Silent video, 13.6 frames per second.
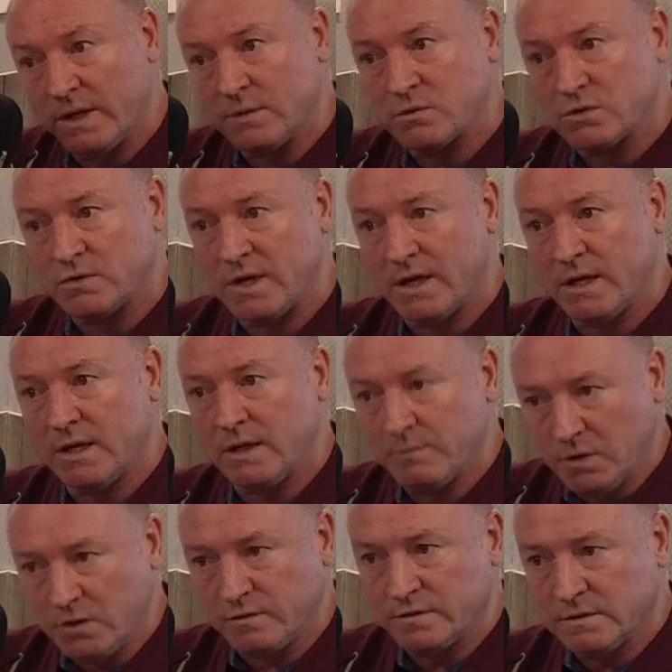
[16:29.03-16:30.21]
when it was right, he'd
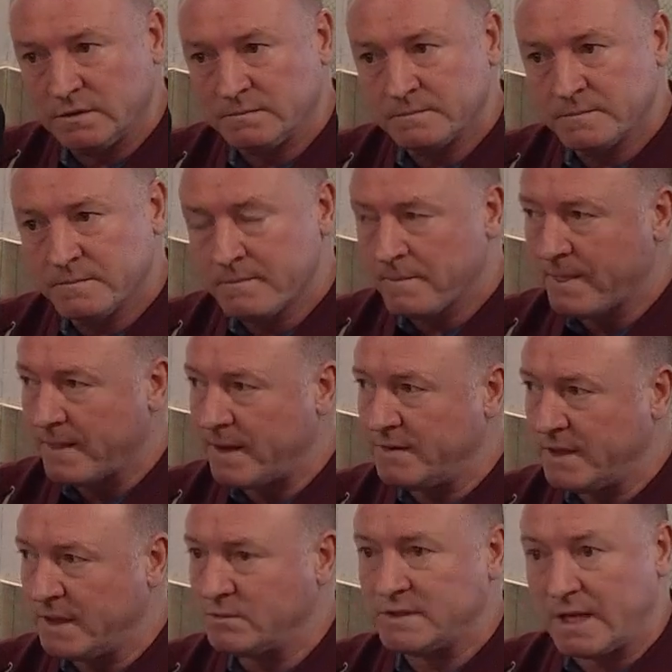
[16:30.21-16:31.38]
move.
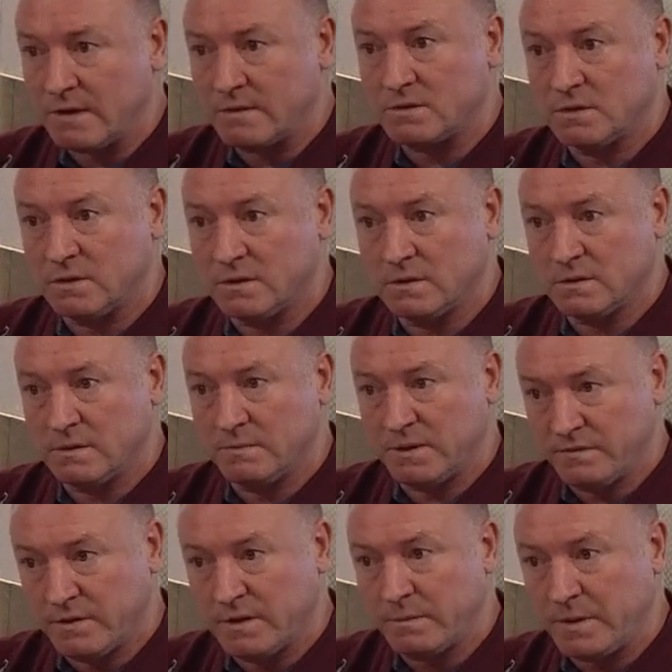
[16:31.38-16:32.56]
And then it was down to the, the
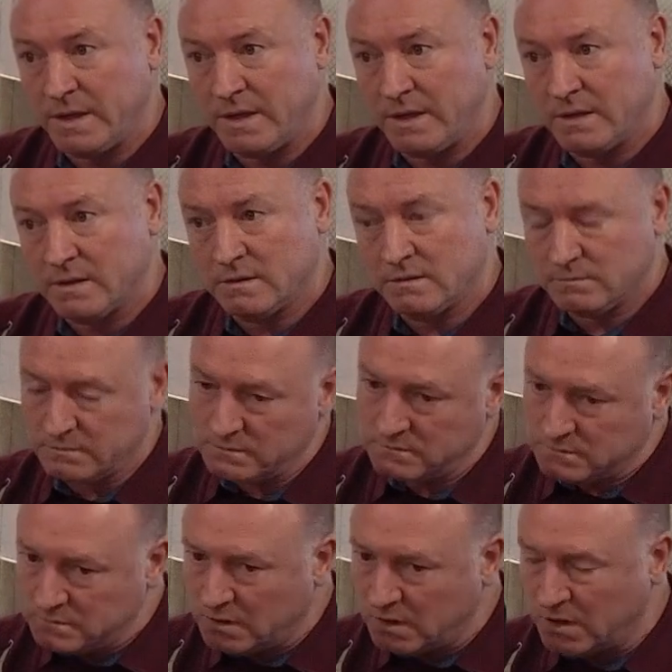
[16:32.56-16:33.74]
midfield player, and
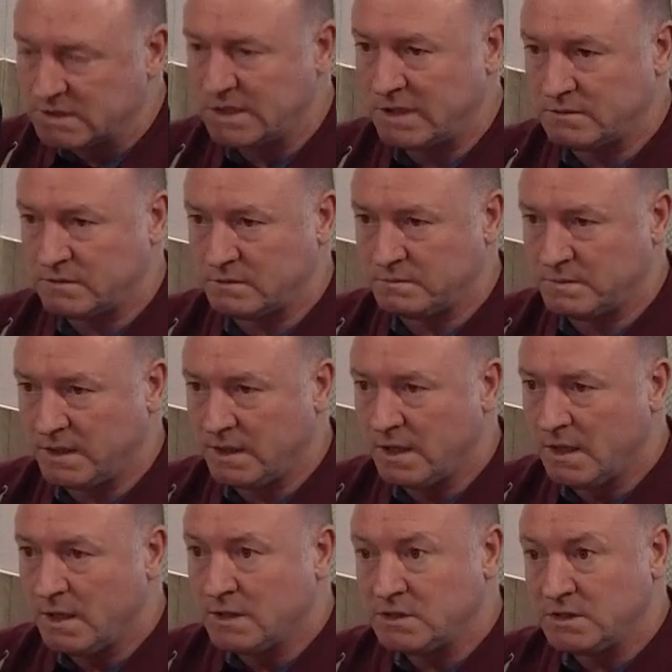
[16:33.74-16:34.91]
a lot of times it was me,
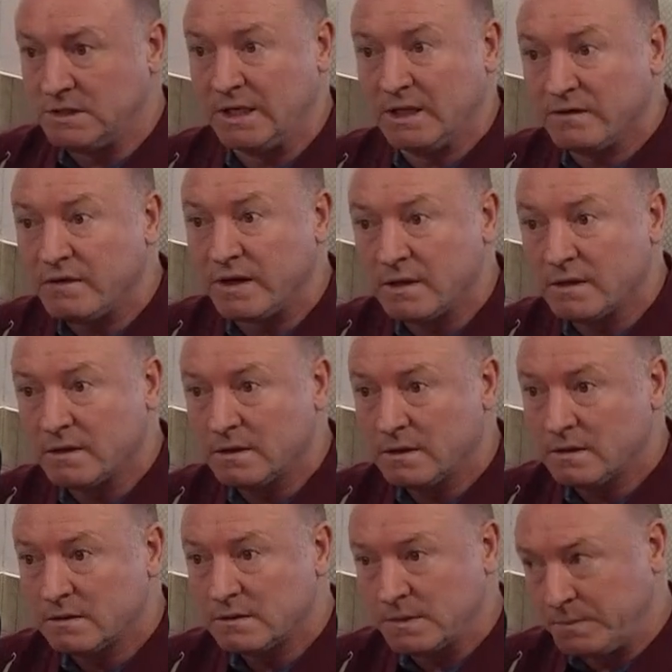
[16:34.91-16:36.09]
to deliver,
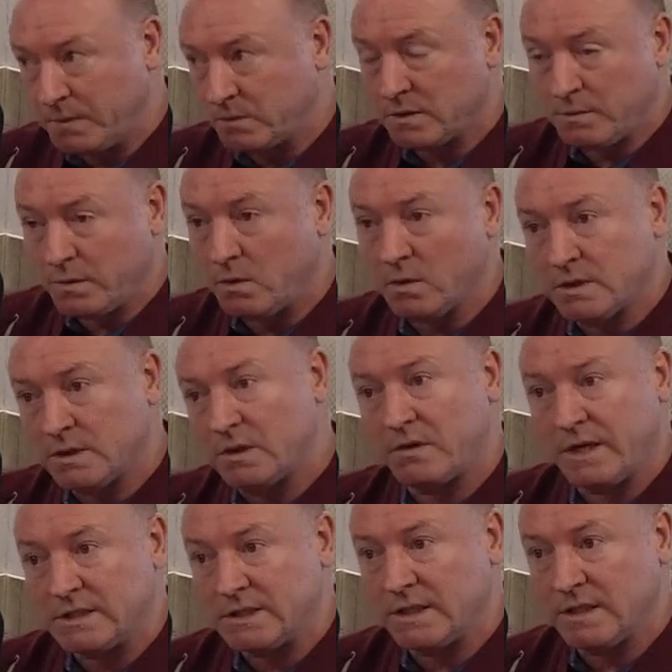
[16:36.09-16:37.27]
to put the ball in the
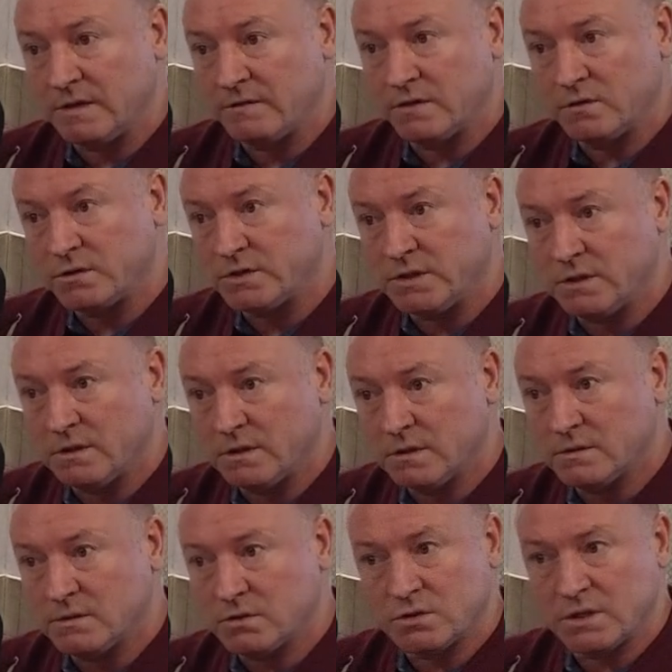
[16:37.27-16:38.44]
right area for Rushi
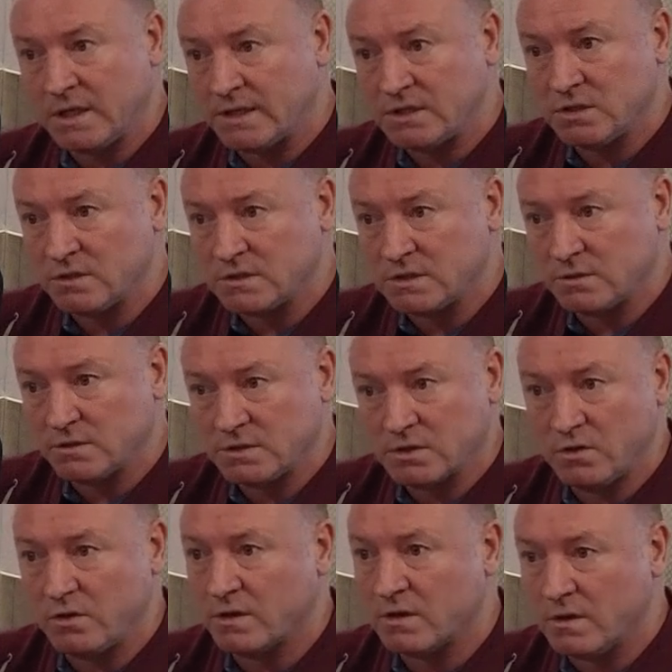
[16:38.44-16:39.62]
just to latch onto and
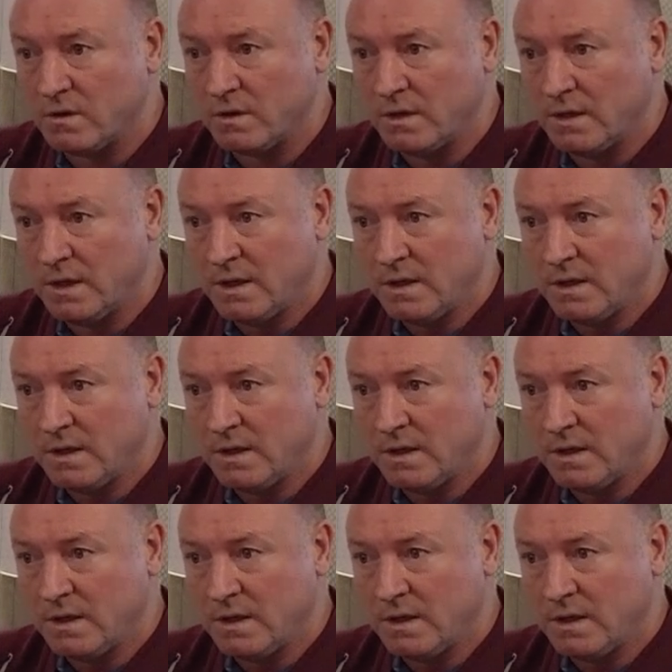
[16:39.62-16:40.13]
score a goal.